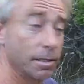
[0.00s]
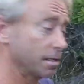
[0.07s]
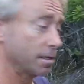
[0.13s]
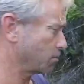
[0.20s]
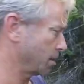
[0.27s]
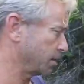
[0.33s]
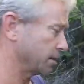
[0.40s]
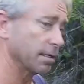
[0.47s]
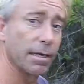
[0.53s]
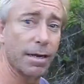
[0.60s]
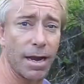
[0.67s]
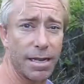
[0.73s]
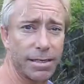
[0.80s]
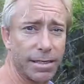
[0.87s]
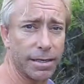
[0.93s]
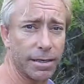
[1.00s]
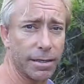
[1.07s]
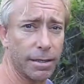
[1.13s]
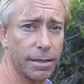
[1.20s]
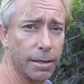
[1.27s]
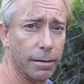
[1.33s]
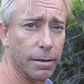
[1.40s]
this one is the classic
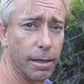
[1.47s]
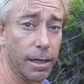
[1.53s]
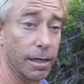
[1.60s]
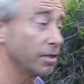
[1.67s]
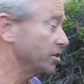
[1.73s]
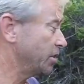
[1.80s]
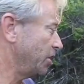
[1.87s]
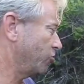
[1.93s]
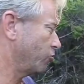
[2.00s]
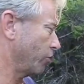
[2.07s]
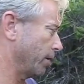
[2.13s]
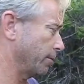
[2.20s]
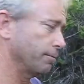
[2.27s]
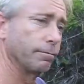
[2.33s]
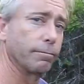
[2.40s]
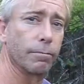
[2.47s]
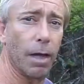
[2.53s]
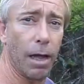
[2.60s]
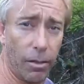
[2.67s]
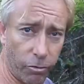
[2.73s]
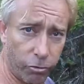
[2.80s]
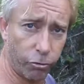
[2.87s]
tea tree,
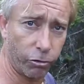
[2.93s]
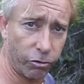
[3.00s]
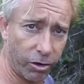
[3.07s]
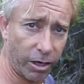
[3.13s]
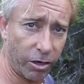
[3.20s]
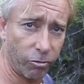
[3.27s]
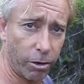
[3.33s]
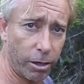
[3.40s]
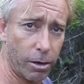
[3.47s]
the true tea tree,